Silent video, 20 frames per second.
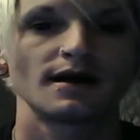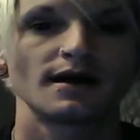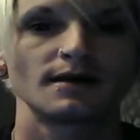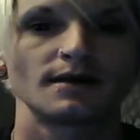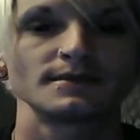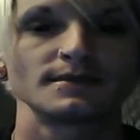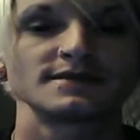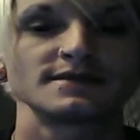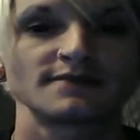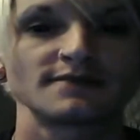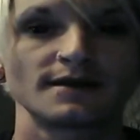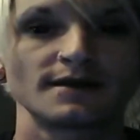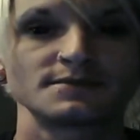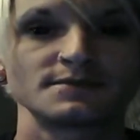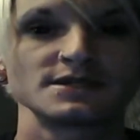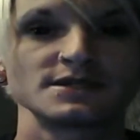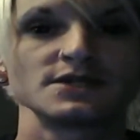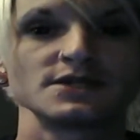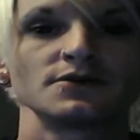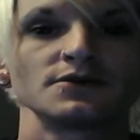Um, it's up
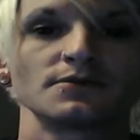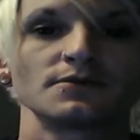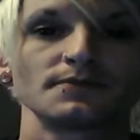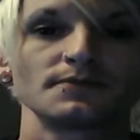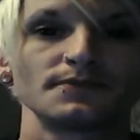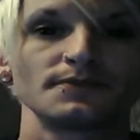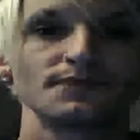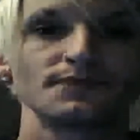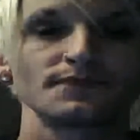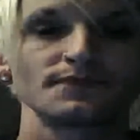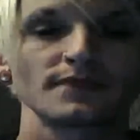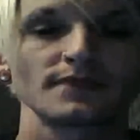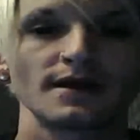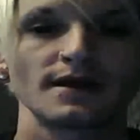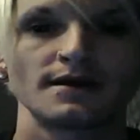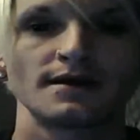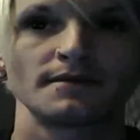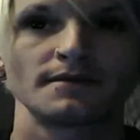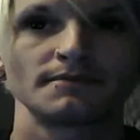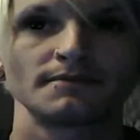to you
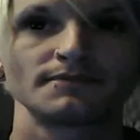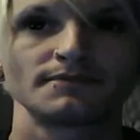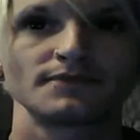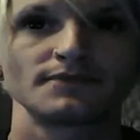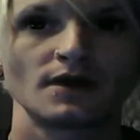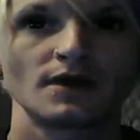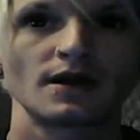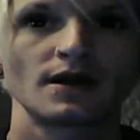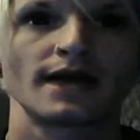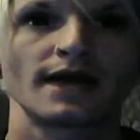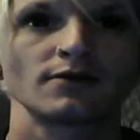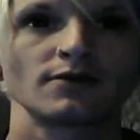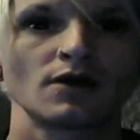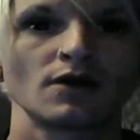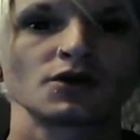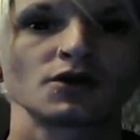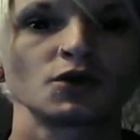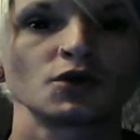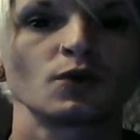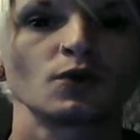um, on how
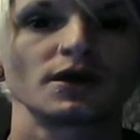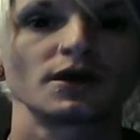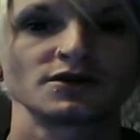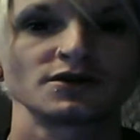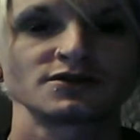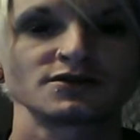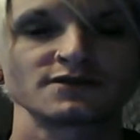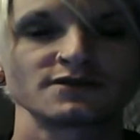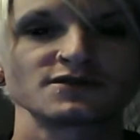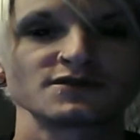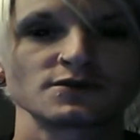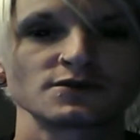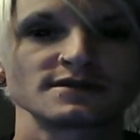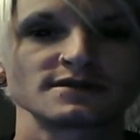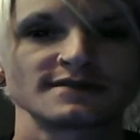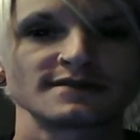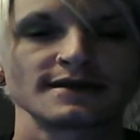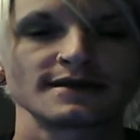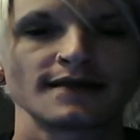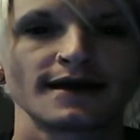long you want your servitor
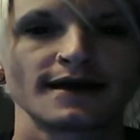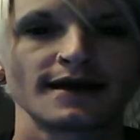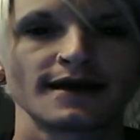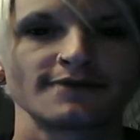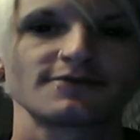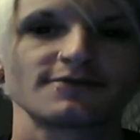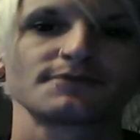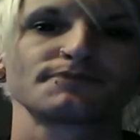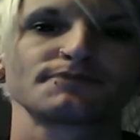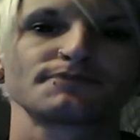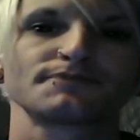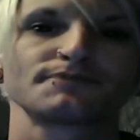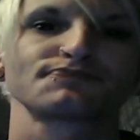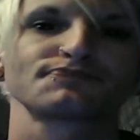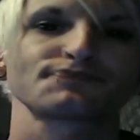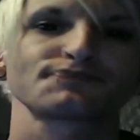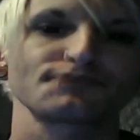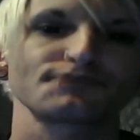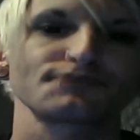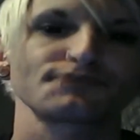to stay alive.
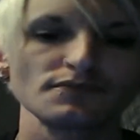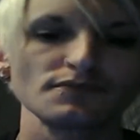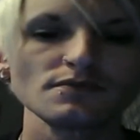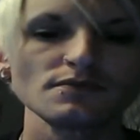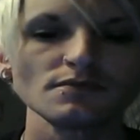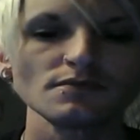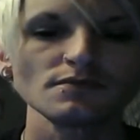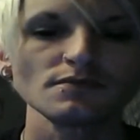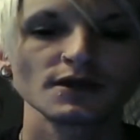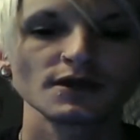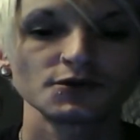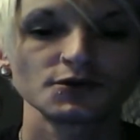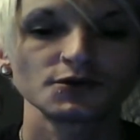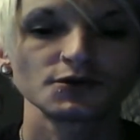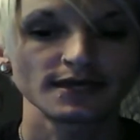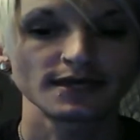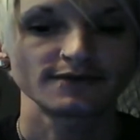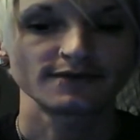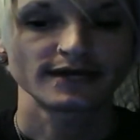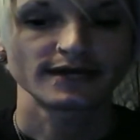You
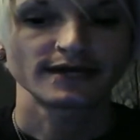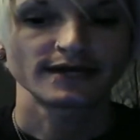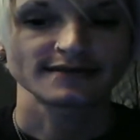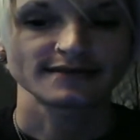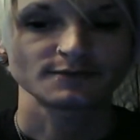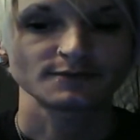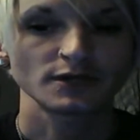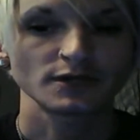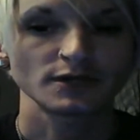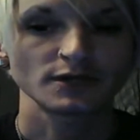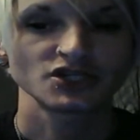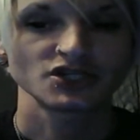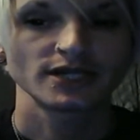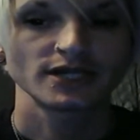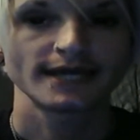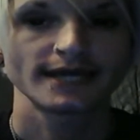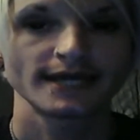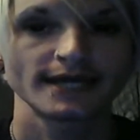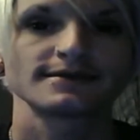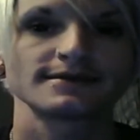can give it an expiration
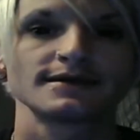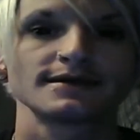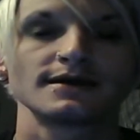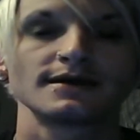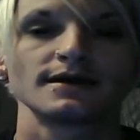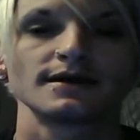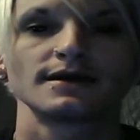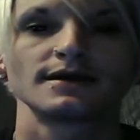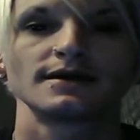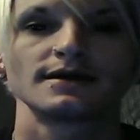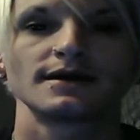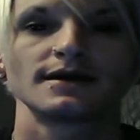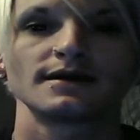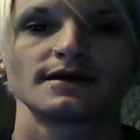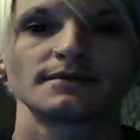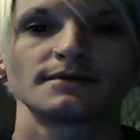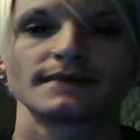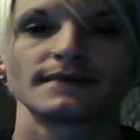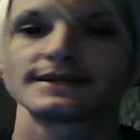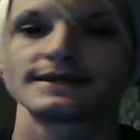date.
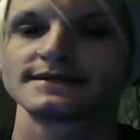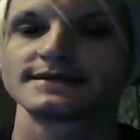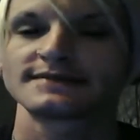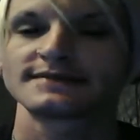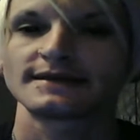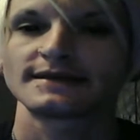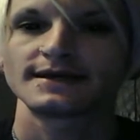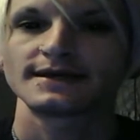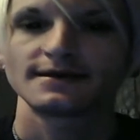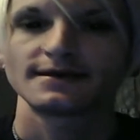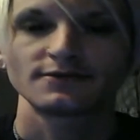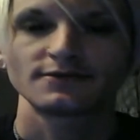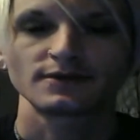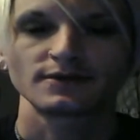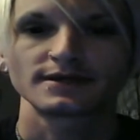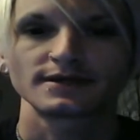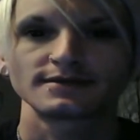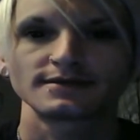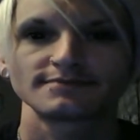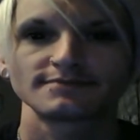Uh, mine does not have
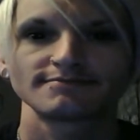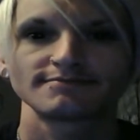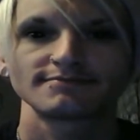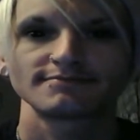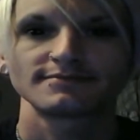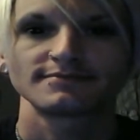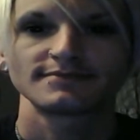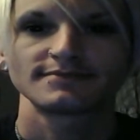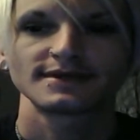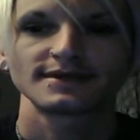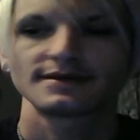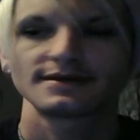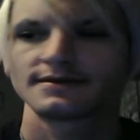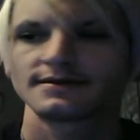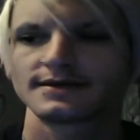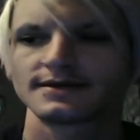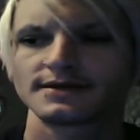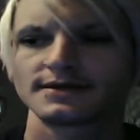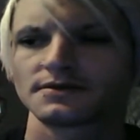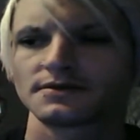one.
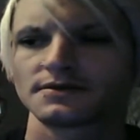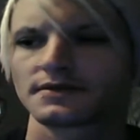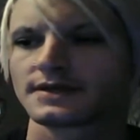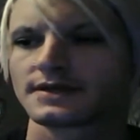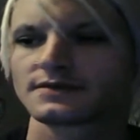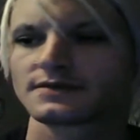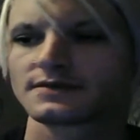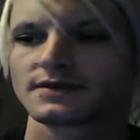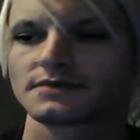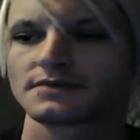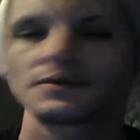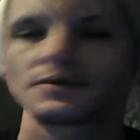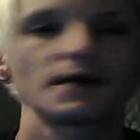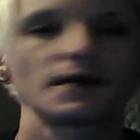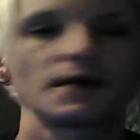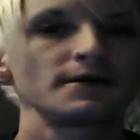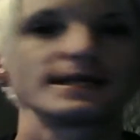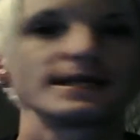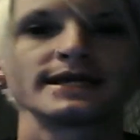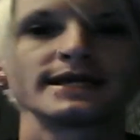I don't think so. No,
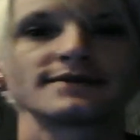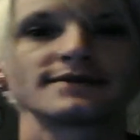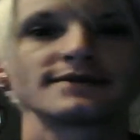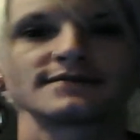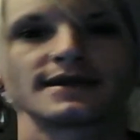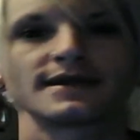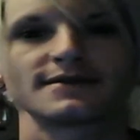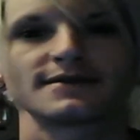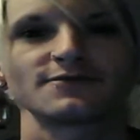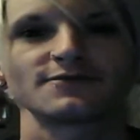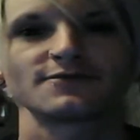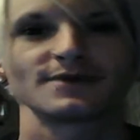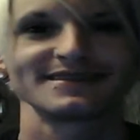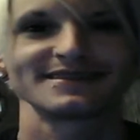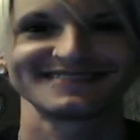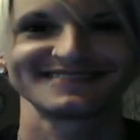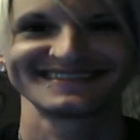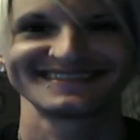he doesn't have one.